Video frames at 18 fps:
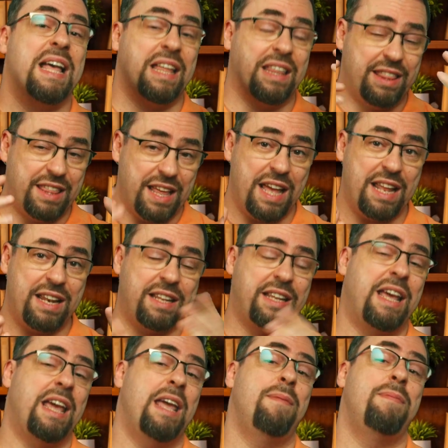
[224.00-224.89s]
Then
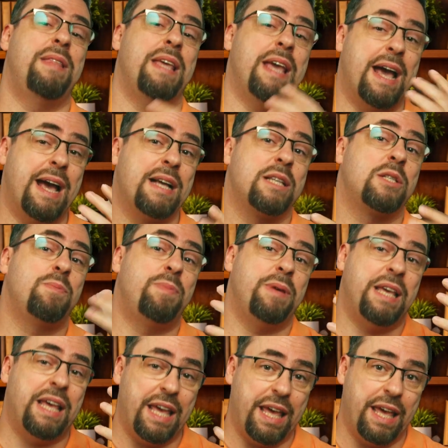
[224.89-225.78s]
came the
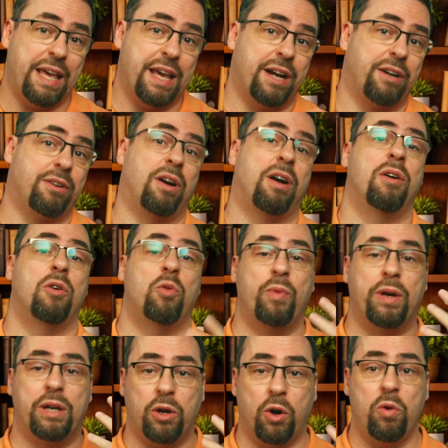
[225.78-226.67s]
SPA era,
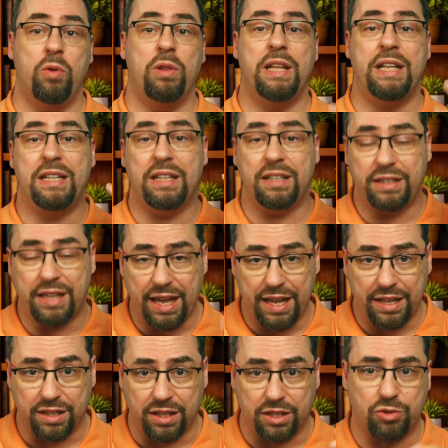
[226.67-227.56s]
when only the
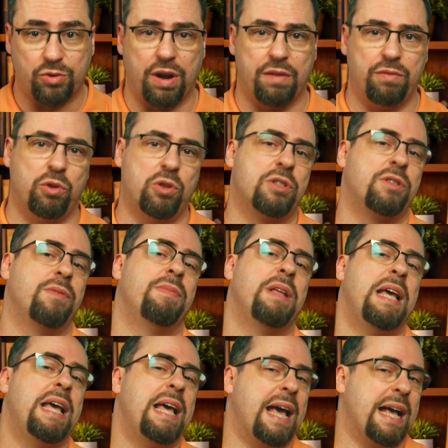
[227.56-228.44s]
data traveled.
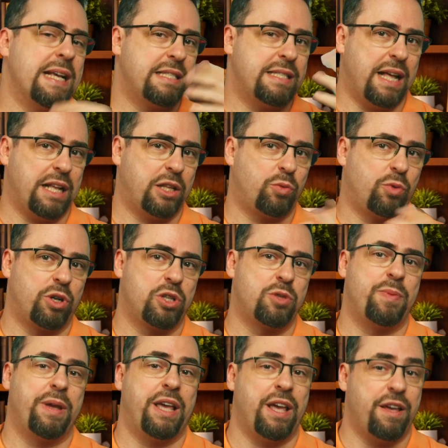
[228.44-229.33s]
As networks
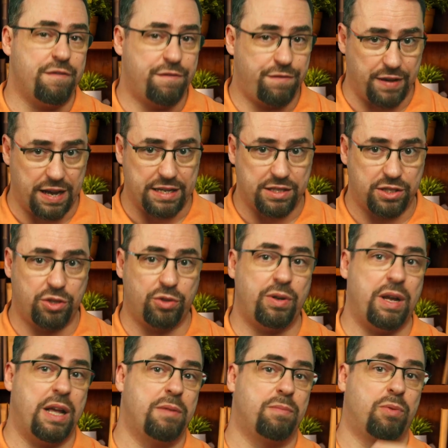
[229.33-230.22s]
became faster
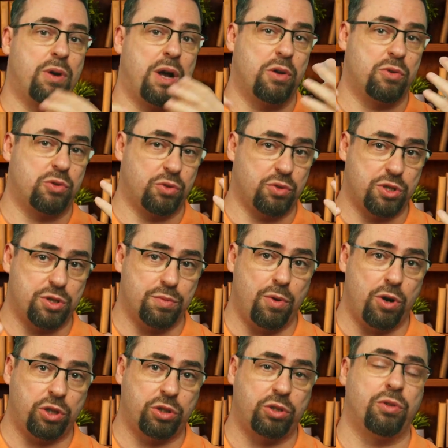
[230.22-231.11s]
and browsers
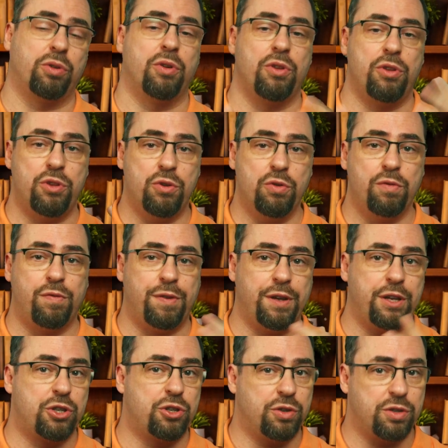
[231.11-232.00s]
smarter, new
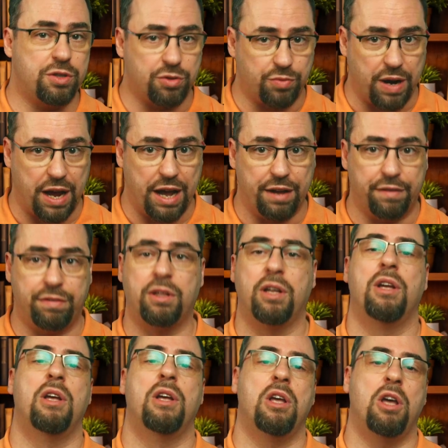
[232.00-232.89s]
features arrived.
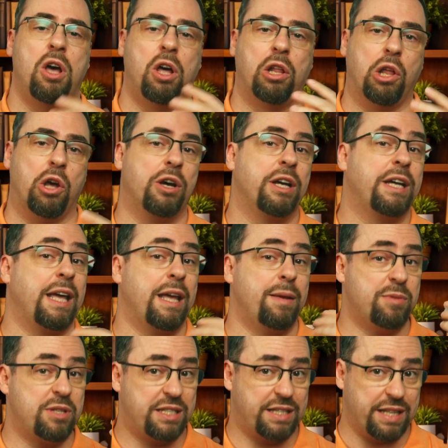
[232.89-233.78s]
Along came
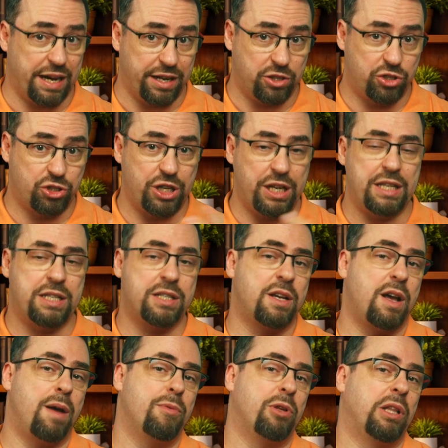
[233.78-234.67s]
style sheets,
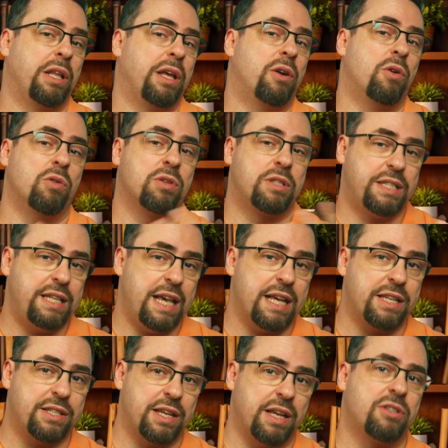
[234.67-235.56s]
commonly called
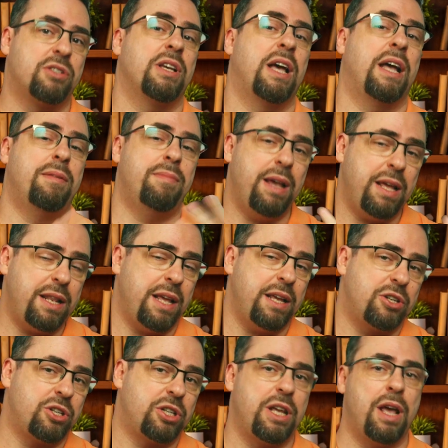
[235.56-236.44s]
CSS, and made
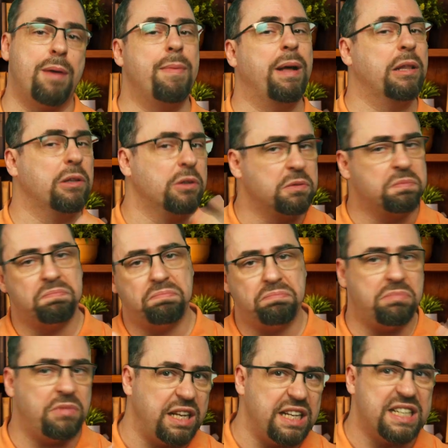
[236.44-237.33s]
HTML look
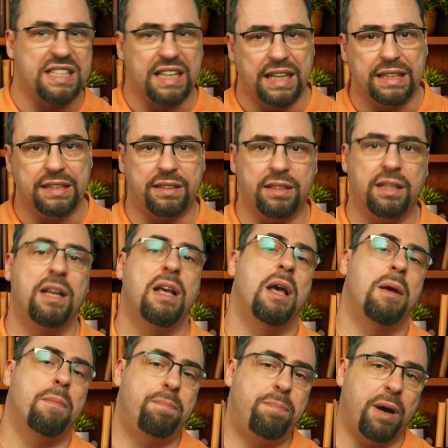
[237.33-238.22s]
decent.
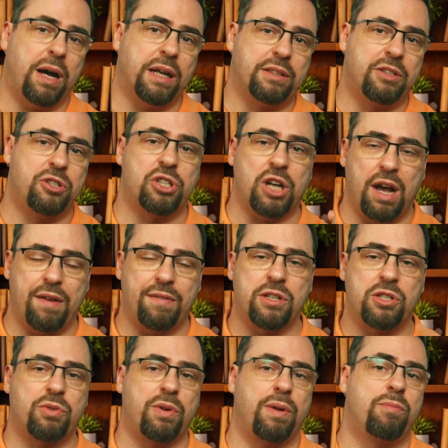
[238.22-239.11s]
But
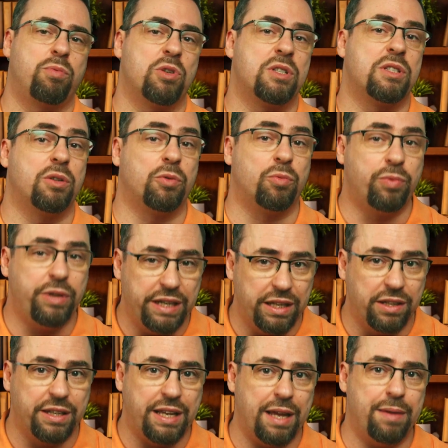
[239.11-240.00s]
JavaScript was the real
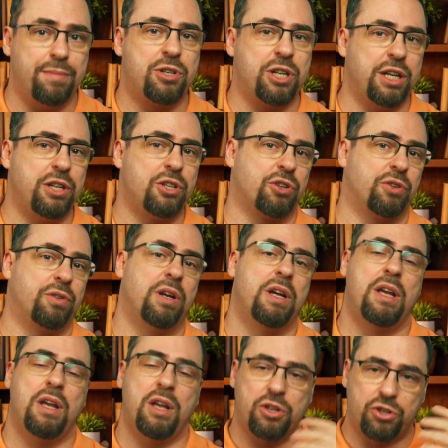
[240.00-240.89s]
game changer.
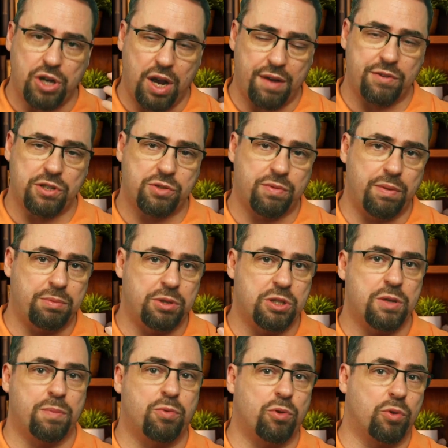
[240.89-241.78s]
JavaScript is a
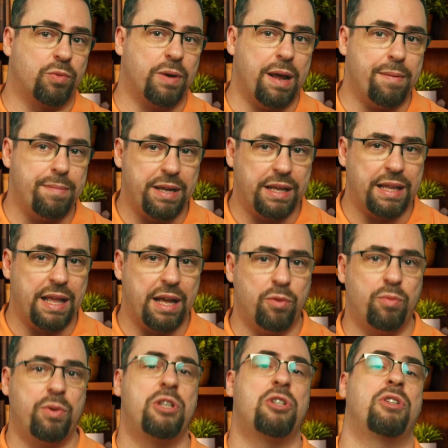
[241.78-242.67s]
programming
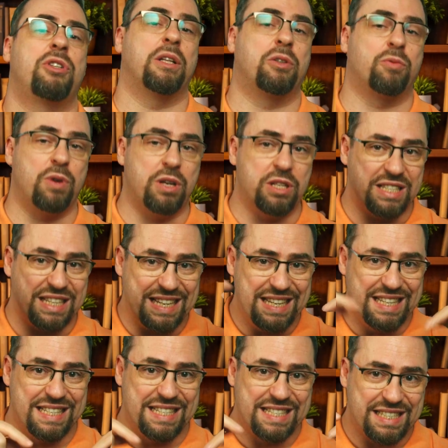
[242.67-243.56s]
language runs
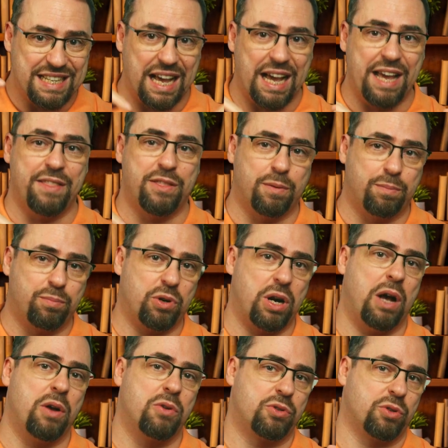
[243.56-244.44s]
inside the
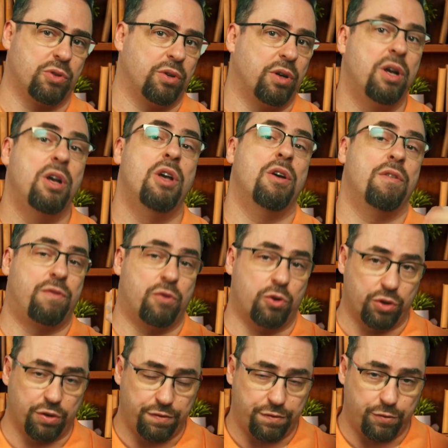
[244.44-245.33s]
browser. For
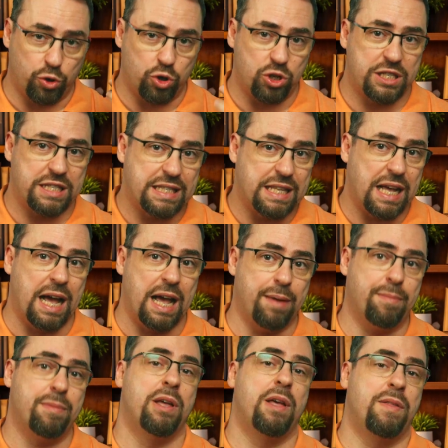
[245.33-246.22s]
the first
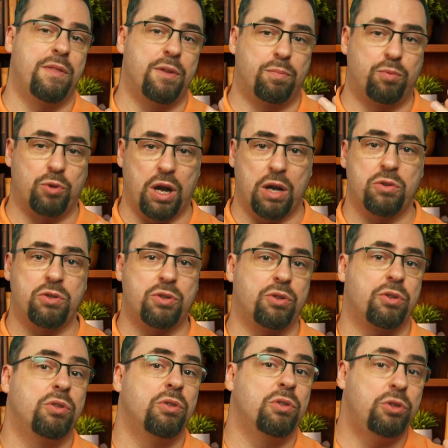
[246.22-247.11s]
time, the browser
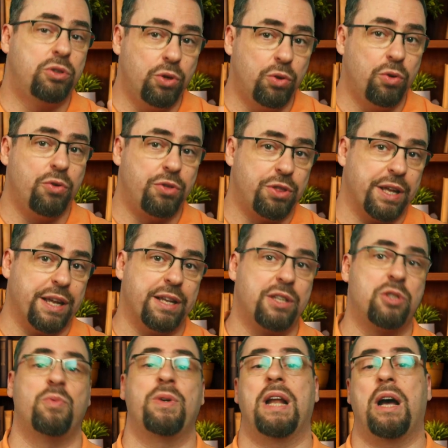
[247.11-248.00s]
could do things
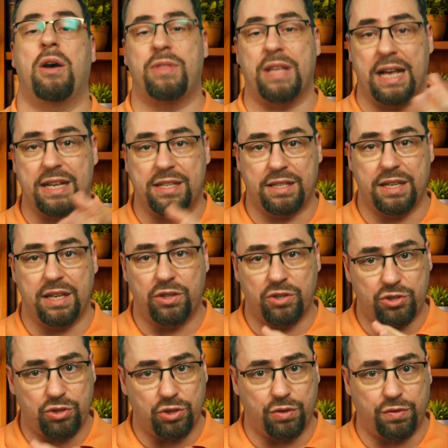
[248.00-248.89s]
without asking the
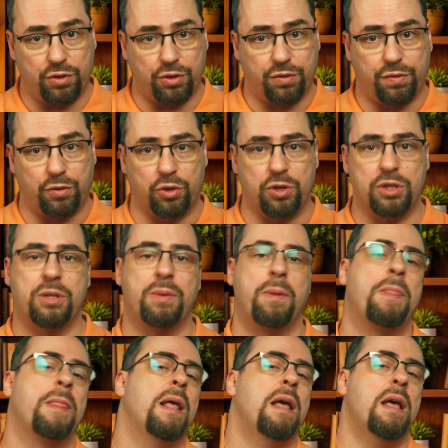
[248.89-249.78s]
server first.
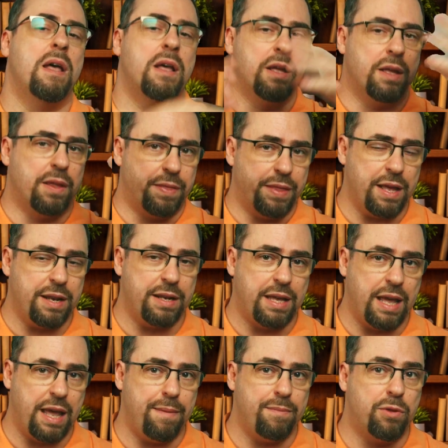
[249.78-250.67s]
Then
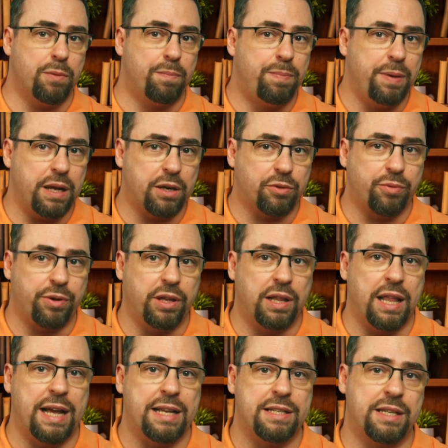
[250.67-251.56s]
came the big
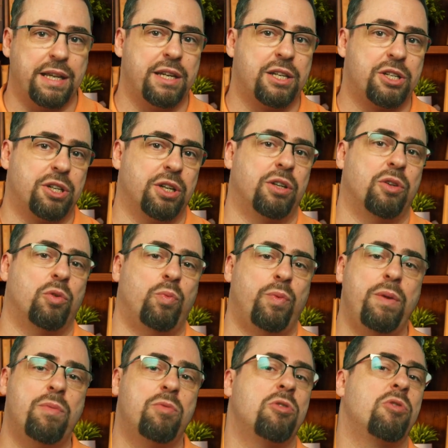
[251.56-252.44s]
realization. We
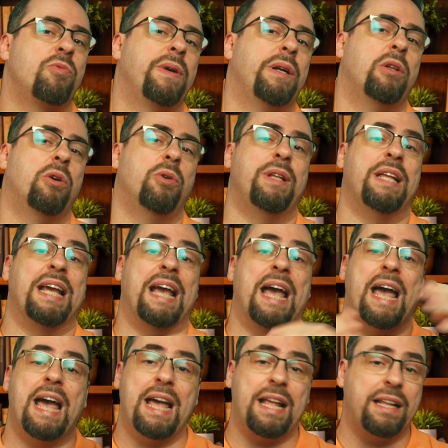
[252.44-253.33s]
were reloading
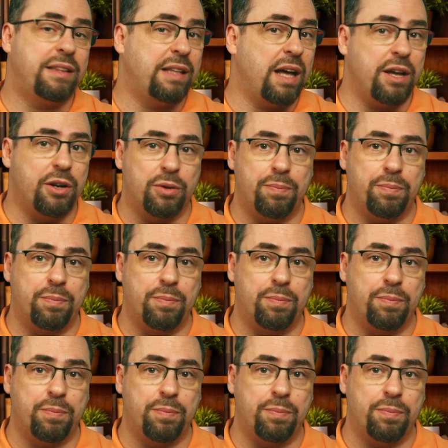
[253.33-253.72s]
entire